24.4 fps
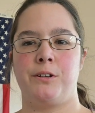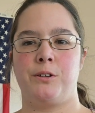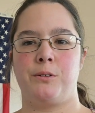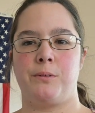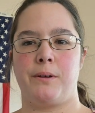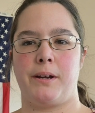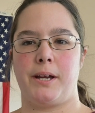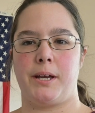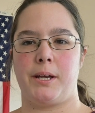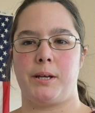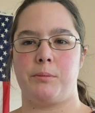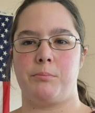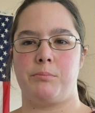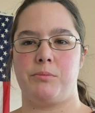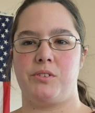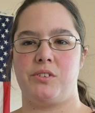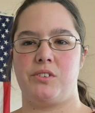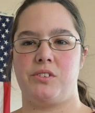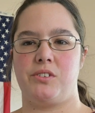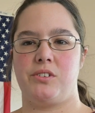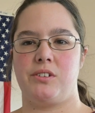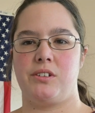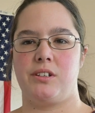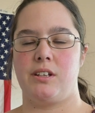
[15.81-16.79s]

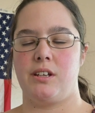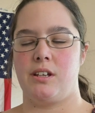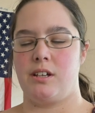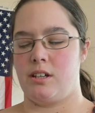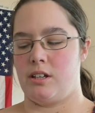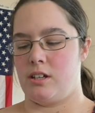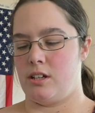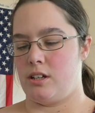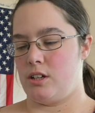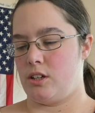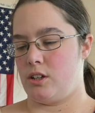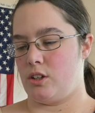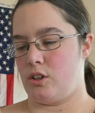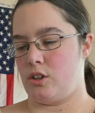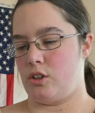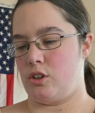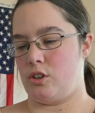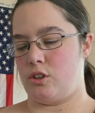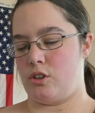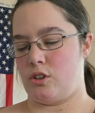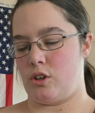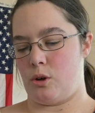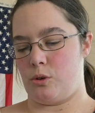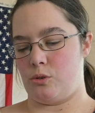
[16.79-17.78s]
Graham's
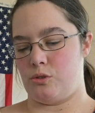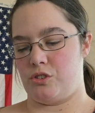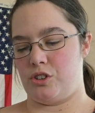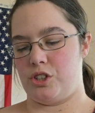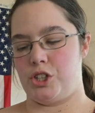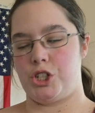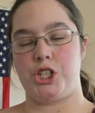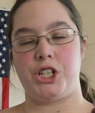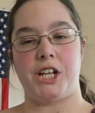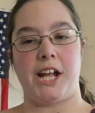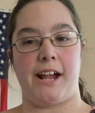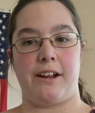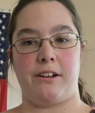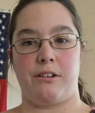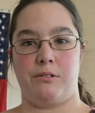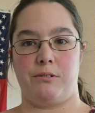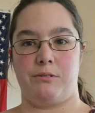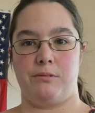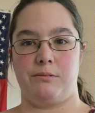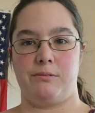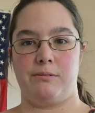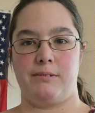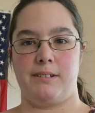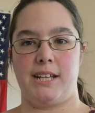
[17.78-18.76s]
Ghost
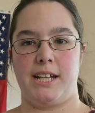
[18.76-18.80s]
Shadow.